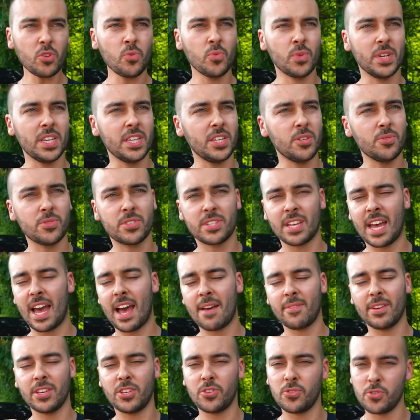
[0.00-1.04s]
We used to
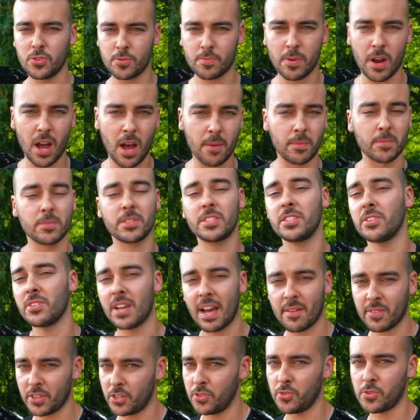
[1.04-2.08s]
have a huge problem, still
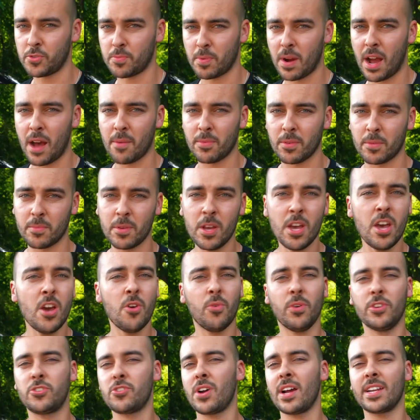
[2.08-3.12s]
have a huge problem.
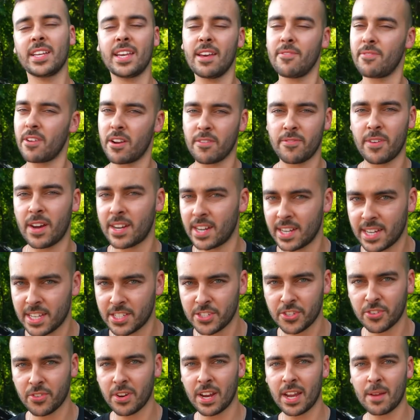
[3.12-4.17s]
We tried to get verified on
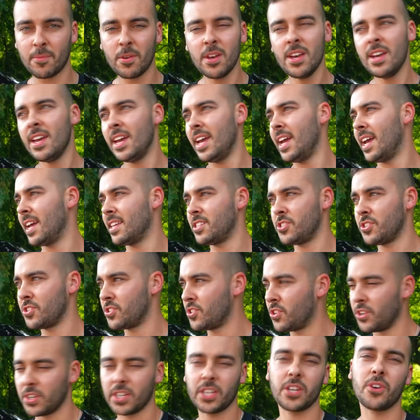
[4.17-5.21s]
Instagram. It
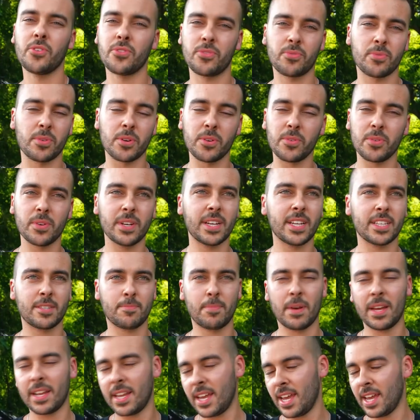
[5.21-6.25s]
just couldn't go through. It's
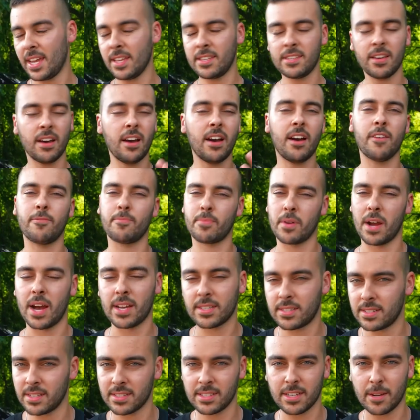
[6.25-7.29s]
been a tough
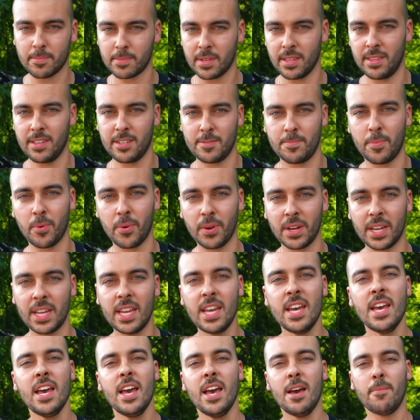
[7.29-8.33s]
process up to this point,
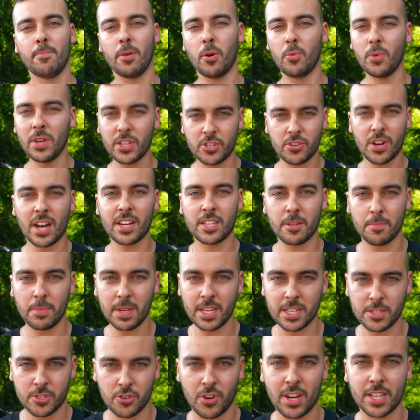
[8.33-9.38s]
but we try to
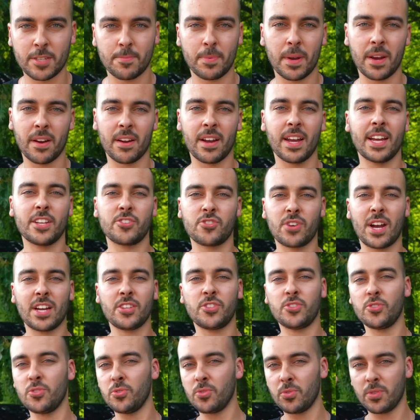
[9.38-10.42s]
be as transparent and try
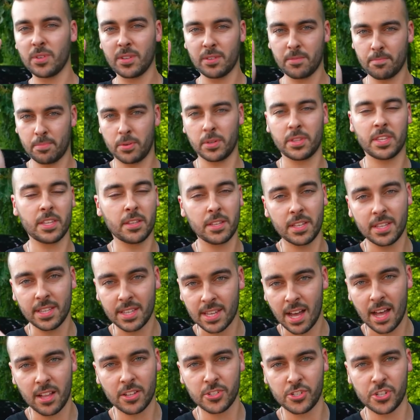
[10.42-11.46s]
to put the
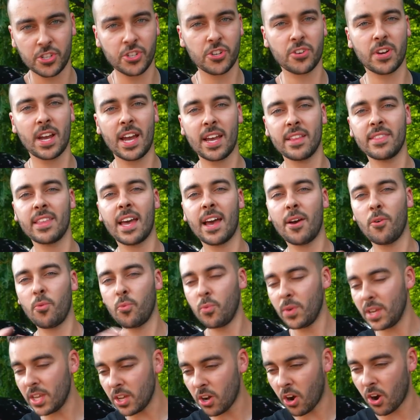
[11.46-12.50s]
knowledge in your head that
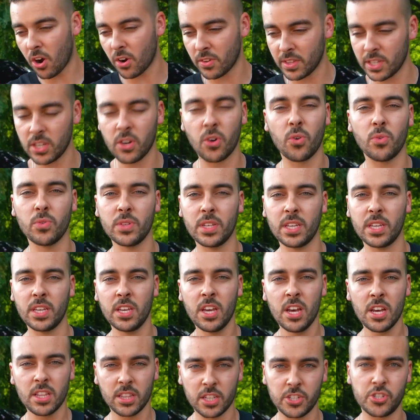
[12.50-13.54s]
we are the only
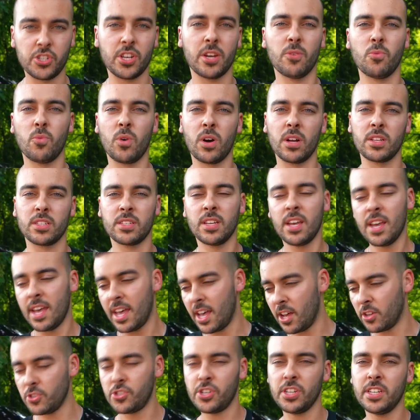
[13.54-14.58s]
legit ones.
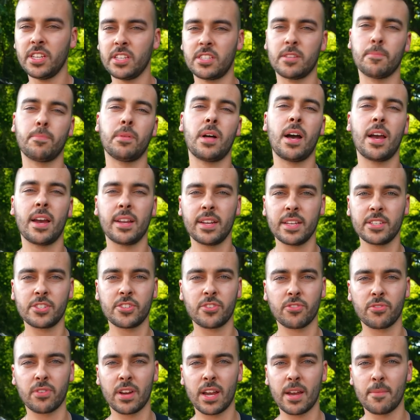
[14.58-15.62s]
LG&D Supply on
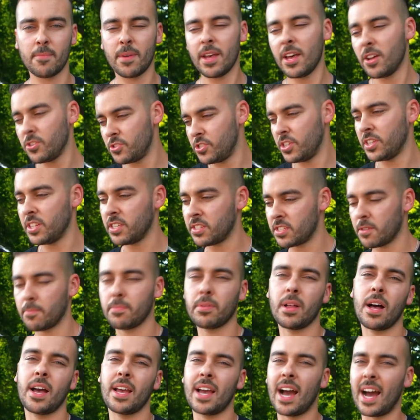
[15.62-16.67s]
Instagram, LG&D
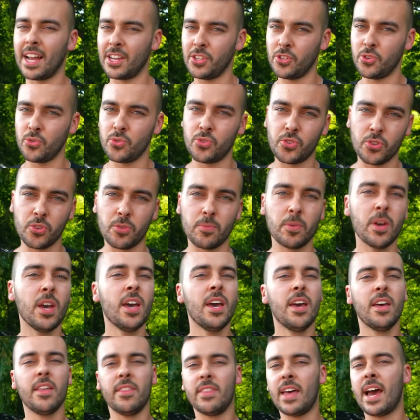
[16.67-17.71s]
Supply on YouTube.
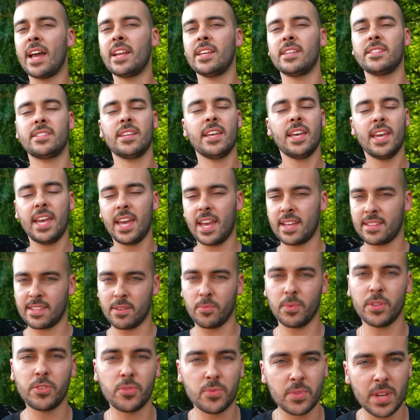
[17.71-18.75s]
That is it.
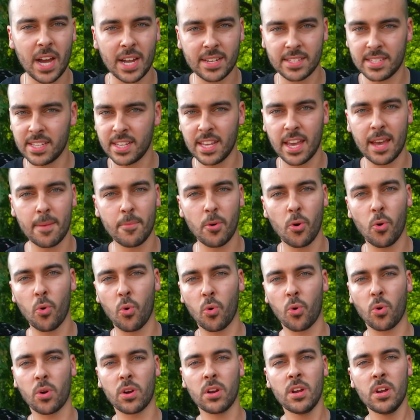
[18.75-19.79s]
And we do not DM
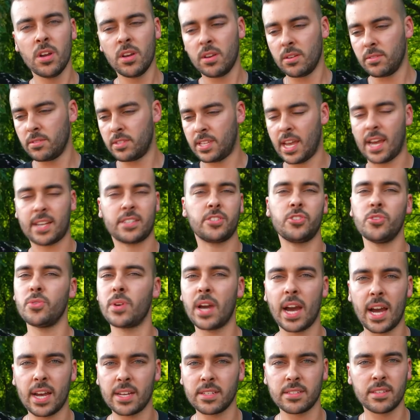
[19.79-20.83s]
or text you
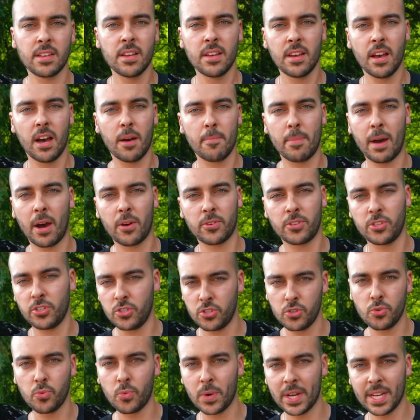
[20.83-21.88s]
guys about
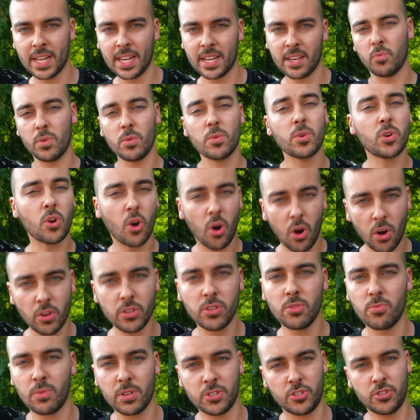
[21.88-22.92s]
you winning. We will call
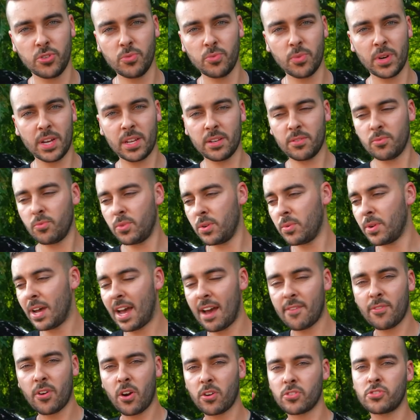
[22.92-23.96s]
you once you win. We will
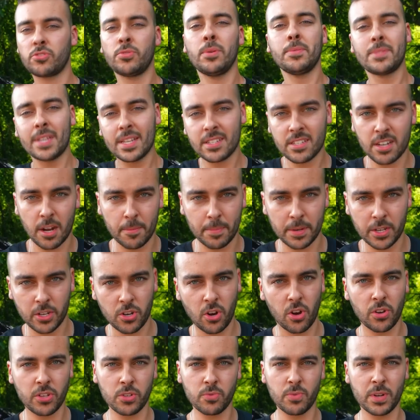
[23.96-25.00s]
have our sweepstakes company
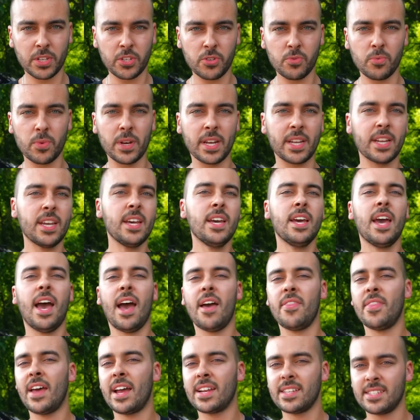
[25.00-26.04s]
call you when you win.
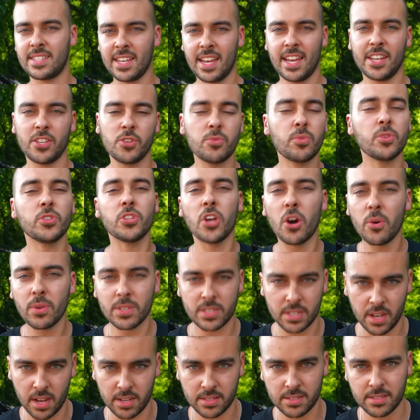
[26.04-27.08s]
And that is it. You will know
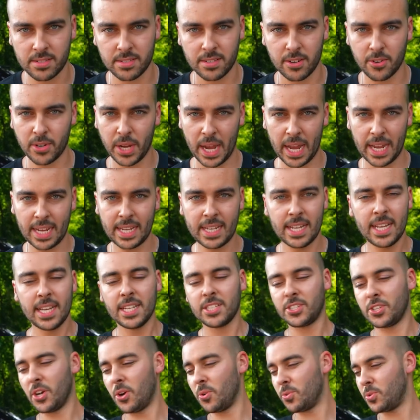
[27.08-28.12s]
it's us, okay?
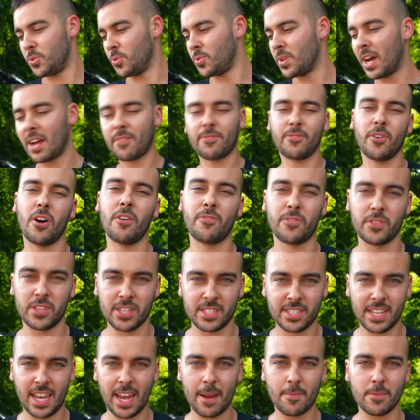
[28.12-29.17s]
So do not fall for the
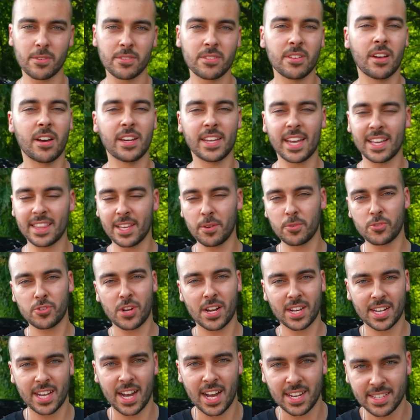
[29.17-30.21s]
scammers. Again, they will try
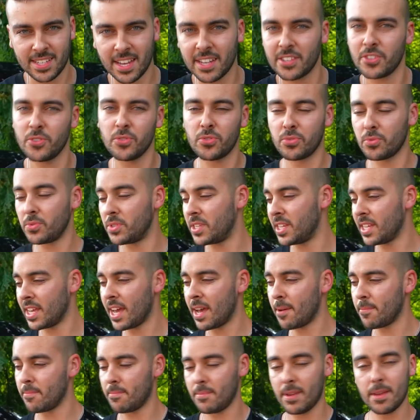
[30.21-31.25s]
to contact you through
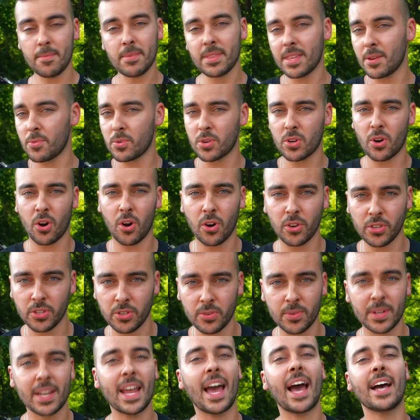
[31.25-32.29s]
DM. Maybe they will call
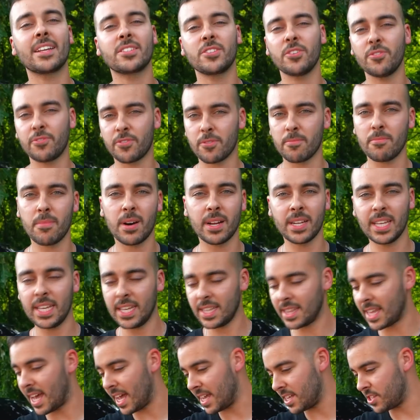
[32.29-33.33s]
you and ask you for money,
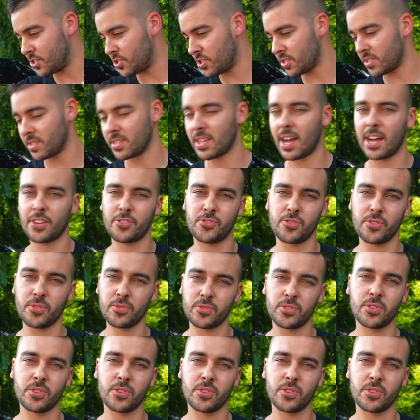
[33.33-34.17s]
and that is just not true.